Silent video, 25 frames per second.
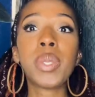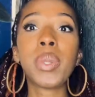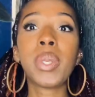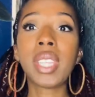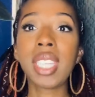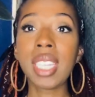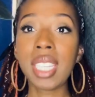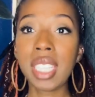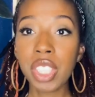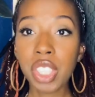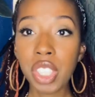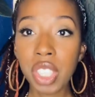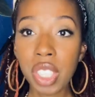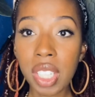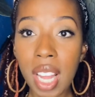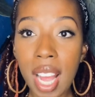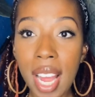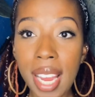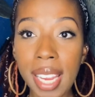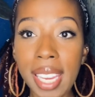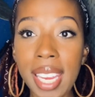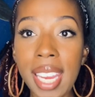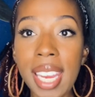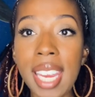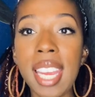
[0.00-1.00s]
with
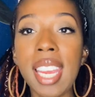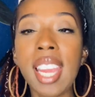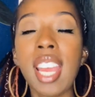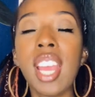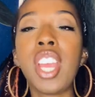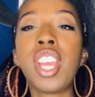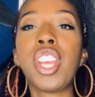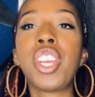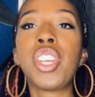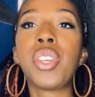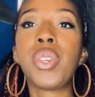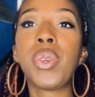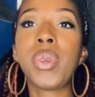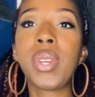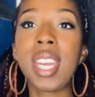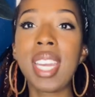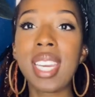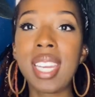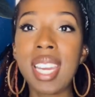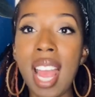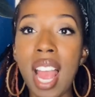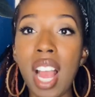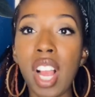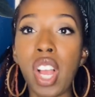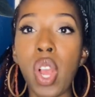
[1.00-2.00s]
interlocking, you
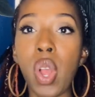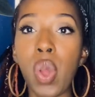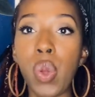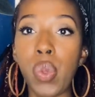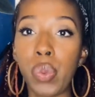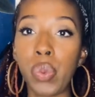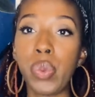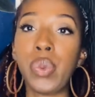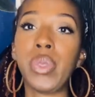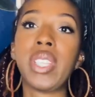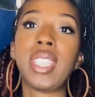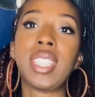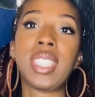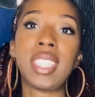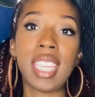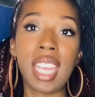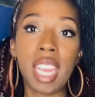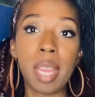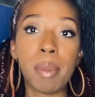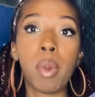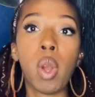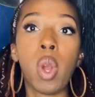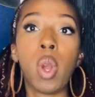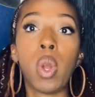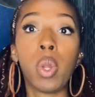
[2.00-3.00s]
cannot go through the
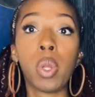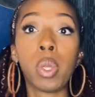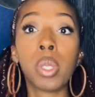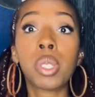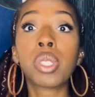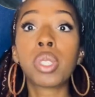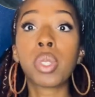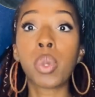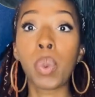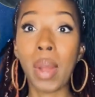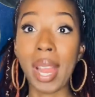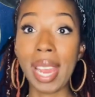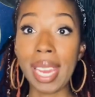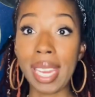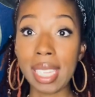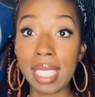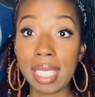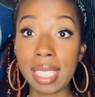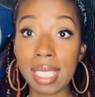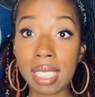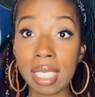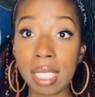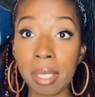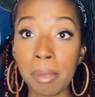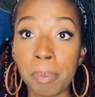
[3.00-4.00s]
same hole
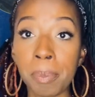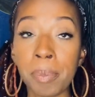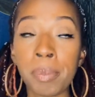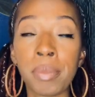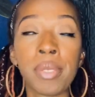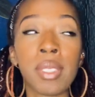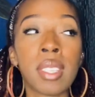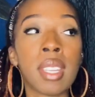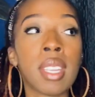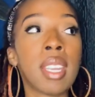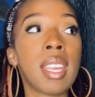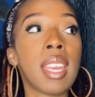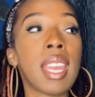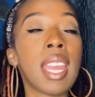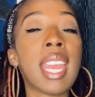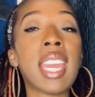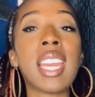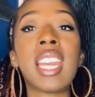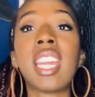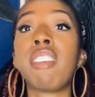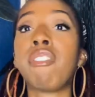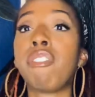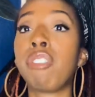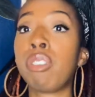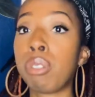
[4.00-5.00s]
twice. And
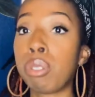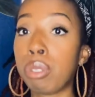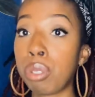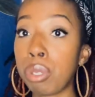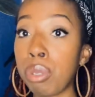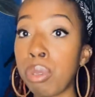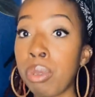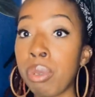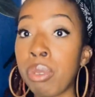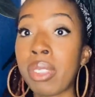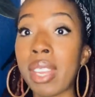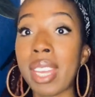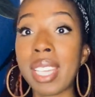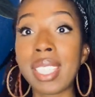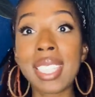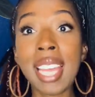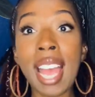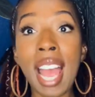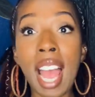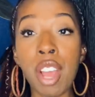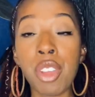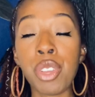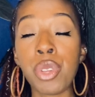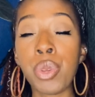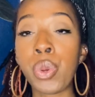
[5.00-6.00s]
if you do, that's
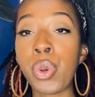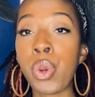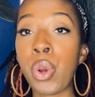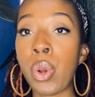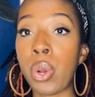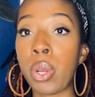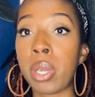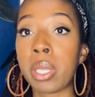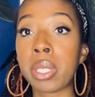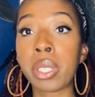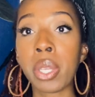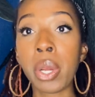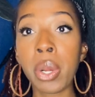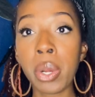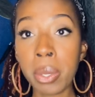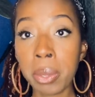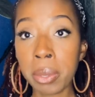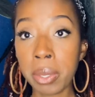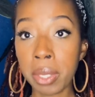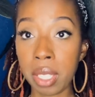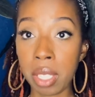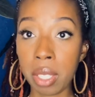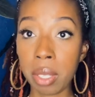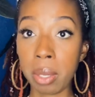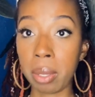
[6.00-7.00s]
how you cause
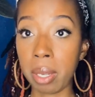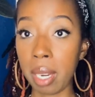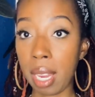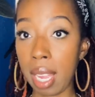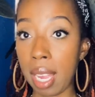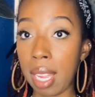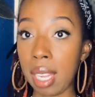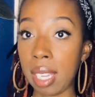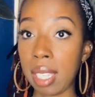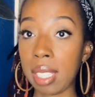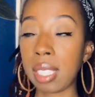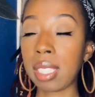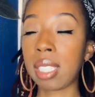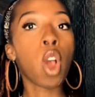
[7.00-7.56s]
holes in your locks.